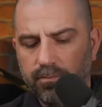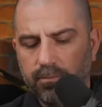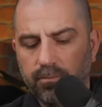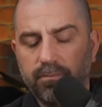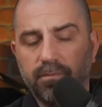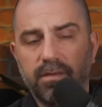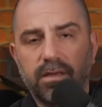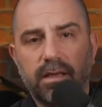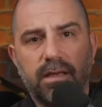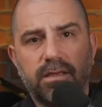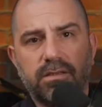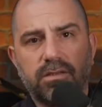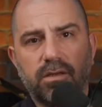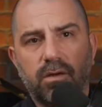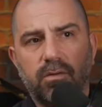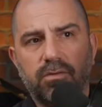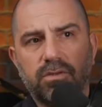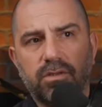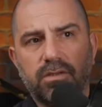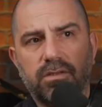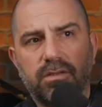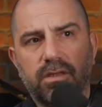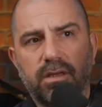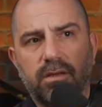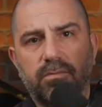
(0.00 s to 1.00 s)
These don't
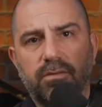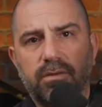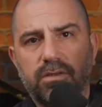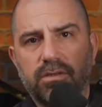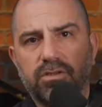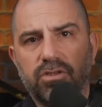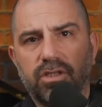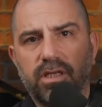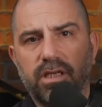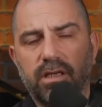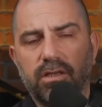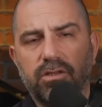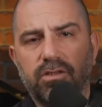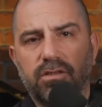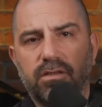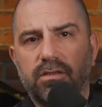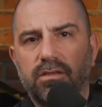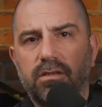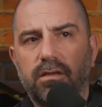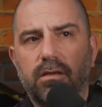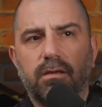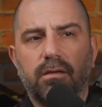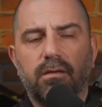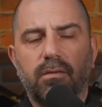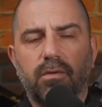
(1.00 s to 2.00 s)
just cover the
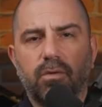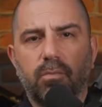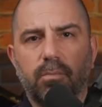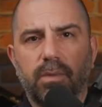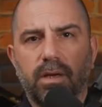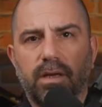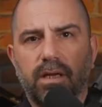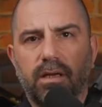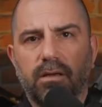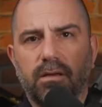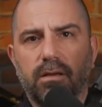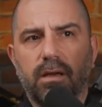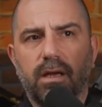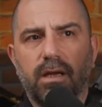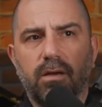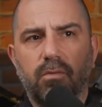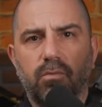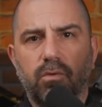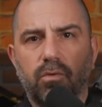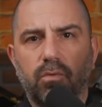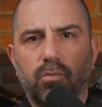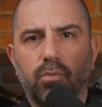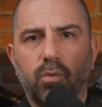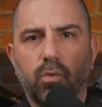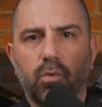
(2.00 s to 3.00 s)
changes you make in
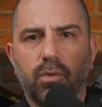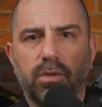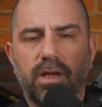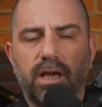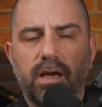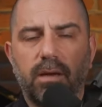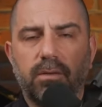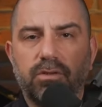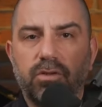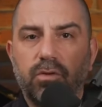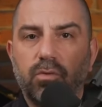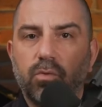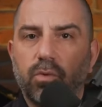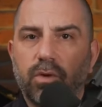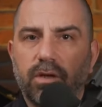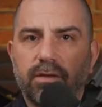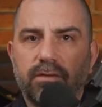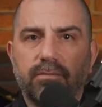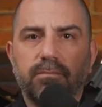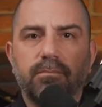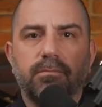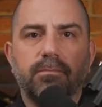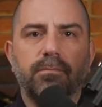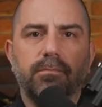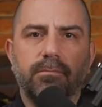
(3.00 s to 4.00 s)
Lightroom or Capture One.
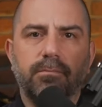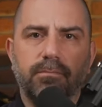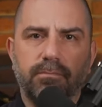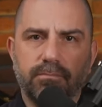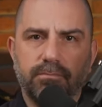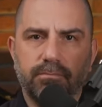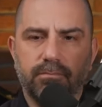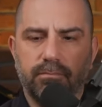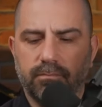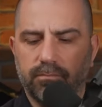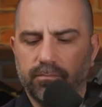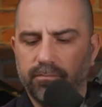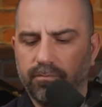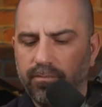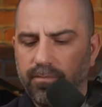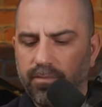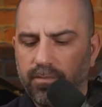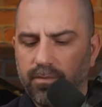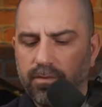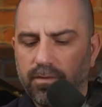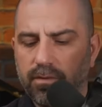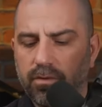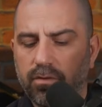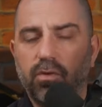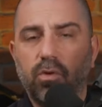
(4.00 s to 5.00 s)

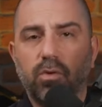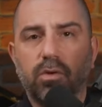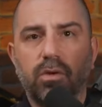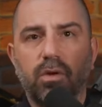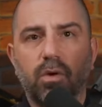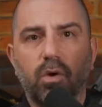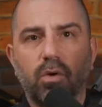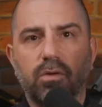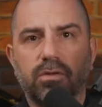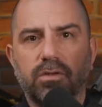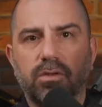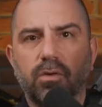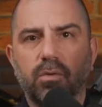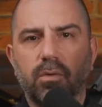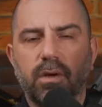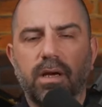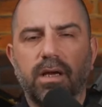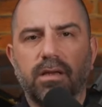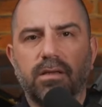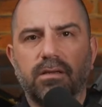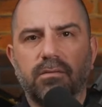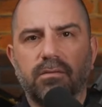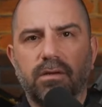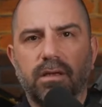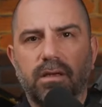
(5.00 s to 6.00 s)
You can also
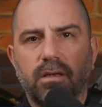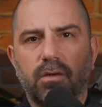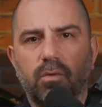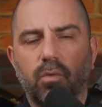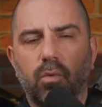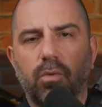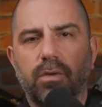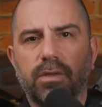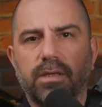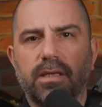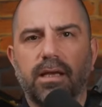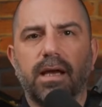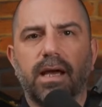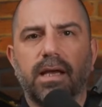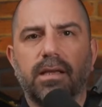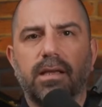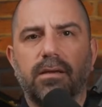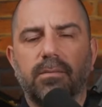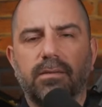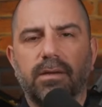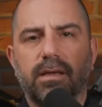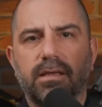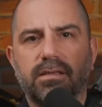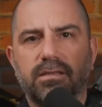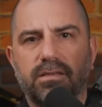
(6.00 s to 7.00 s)
activate or
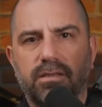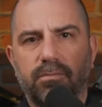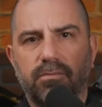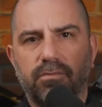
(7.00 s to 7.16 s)
deactivate some